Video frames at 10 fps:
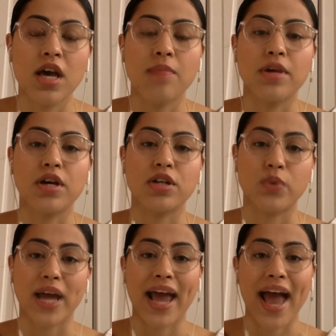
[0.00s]
because when
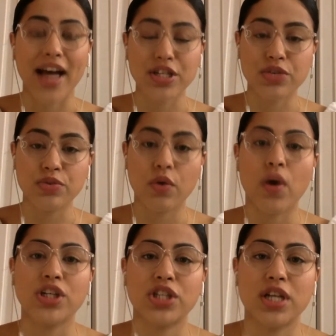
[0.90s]
I asked you the
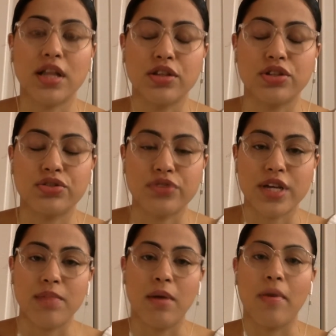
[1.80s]
question on the
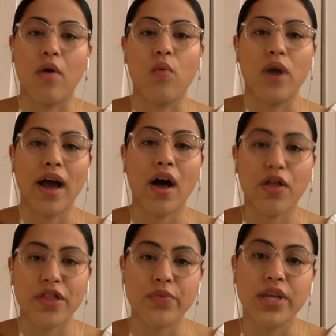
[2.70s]
stream about what a
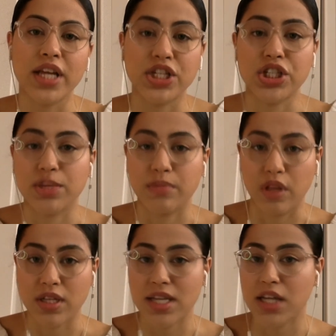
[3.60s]
healthy relationship
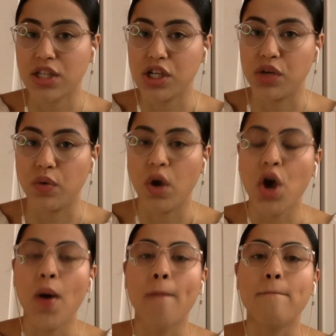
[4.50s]
looks like to you,
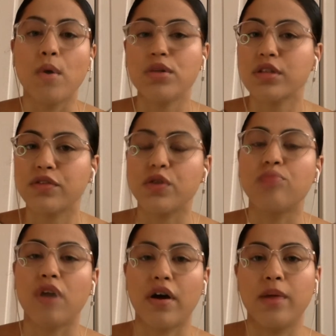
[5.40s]
most of you
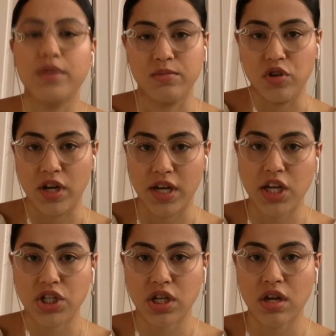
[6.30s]
brought up
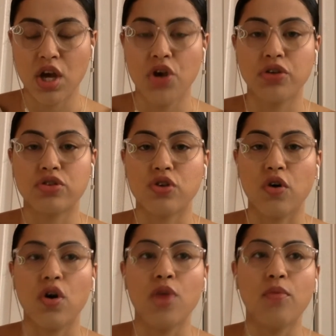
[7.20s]
communication.
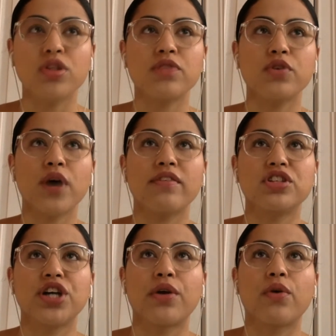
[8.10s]
So, most of you have a
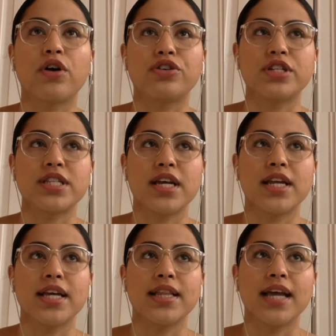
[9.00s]
general
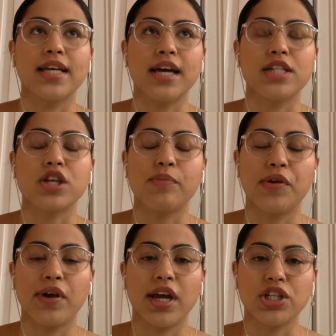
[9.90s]
understanding that yes,
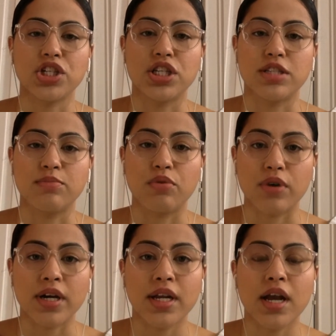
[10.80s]
communication is
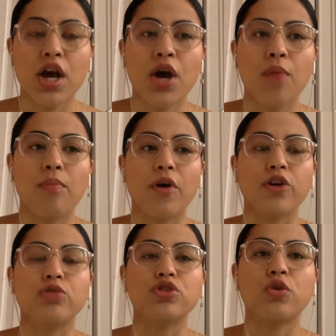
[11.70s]
important, but
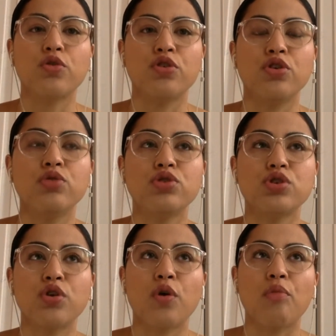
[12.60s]
you should
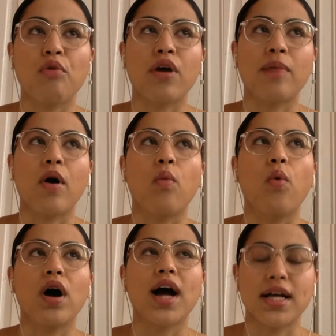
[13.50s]
know more about
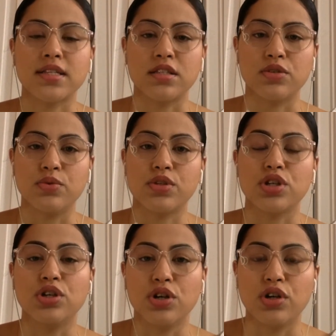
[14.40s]
what constitutes
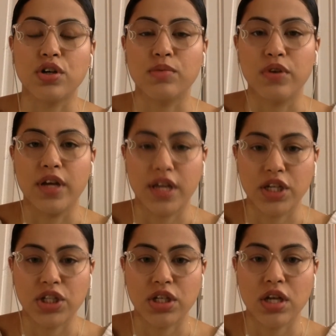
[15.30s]
good
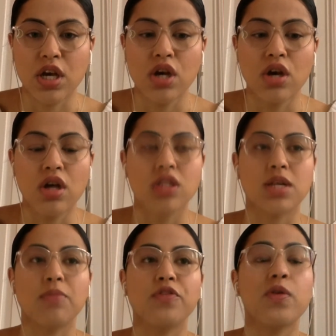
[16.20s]
communication. Some
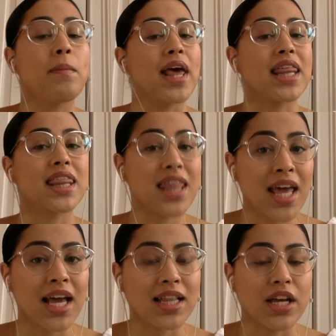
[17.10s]
of you may
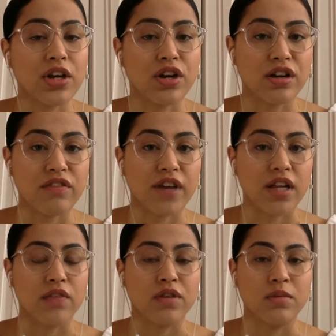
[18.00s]
think that you're an
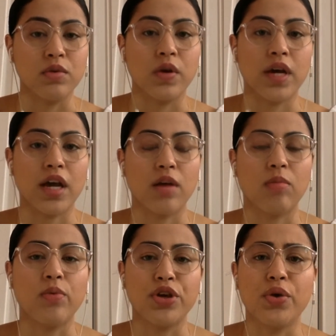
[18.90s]
effective communicator, but
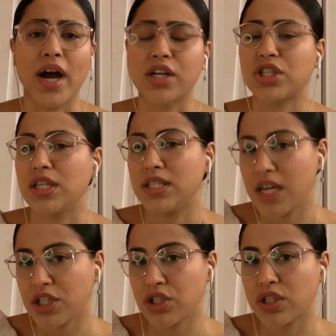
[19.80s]
when you actually
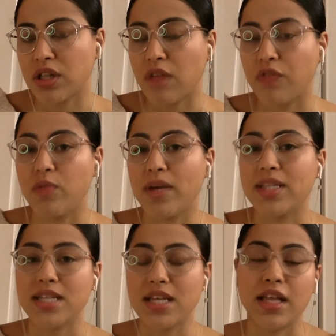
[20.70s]
test yourself, you might
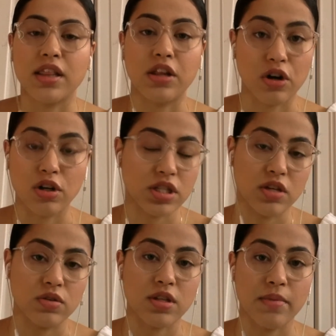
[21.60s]
see that there are
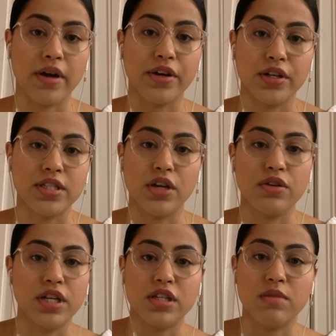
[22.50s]
still some areas that you
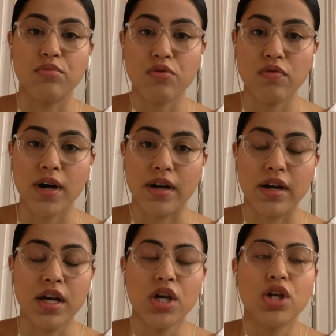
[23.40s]
need to improve on.
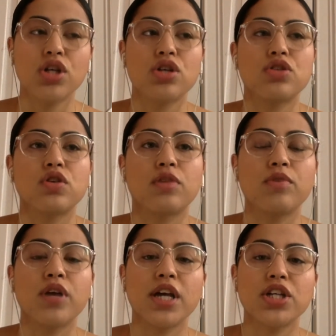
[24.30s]
So
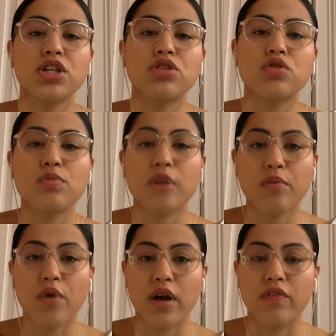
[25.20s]
communication is super
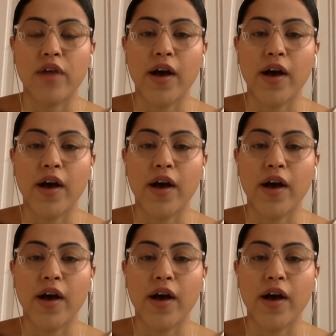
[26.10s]
important